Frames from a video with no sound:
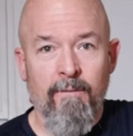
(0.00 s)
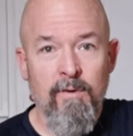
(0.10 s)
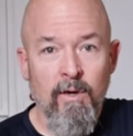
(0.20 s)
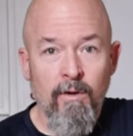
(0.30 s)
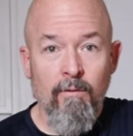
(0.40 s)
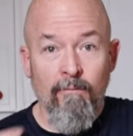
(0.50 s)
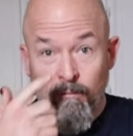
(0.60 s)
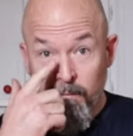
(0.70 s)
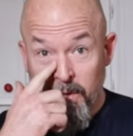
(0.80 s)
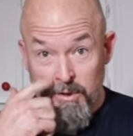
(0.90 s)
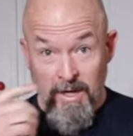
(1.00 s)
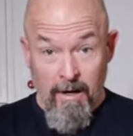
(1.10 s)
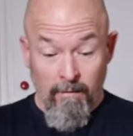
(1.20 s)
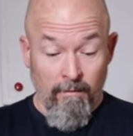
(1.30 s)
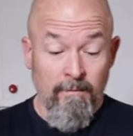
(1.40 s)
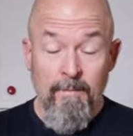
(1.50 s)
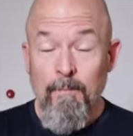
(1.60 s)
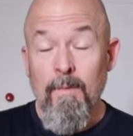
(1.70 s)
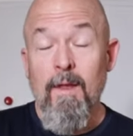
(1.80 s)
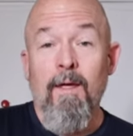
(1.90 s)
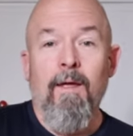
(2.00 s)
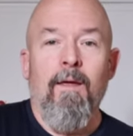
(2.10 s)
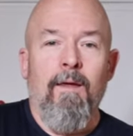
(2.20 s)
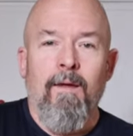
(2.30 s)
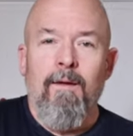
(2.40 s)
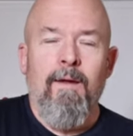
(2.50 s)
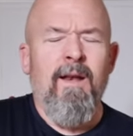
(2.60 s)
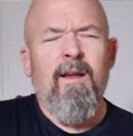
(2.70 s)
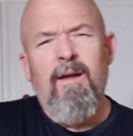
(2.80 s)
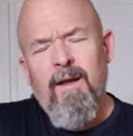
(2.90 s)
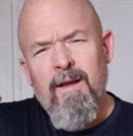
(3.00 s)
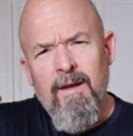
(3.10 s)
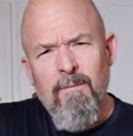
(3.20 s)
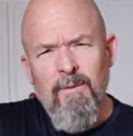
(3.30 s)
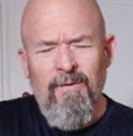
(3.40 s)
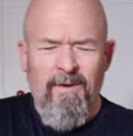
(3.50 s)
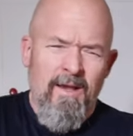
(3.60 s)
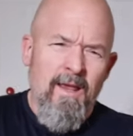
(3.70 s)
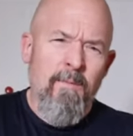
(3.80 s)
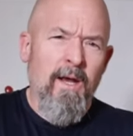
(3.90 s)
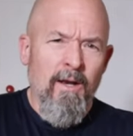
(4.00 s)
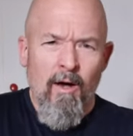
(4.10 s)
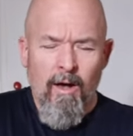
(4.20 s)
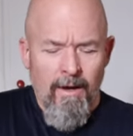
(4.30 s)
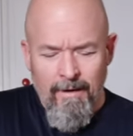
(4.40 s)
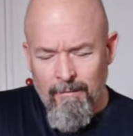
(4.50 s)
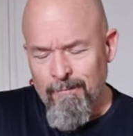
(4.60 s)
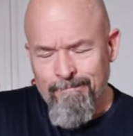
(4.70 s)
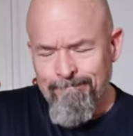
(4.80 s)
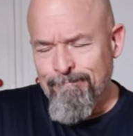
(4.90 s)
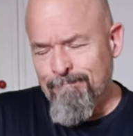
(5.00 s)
if you do for my channel. And he, and he was like hemming and hawing and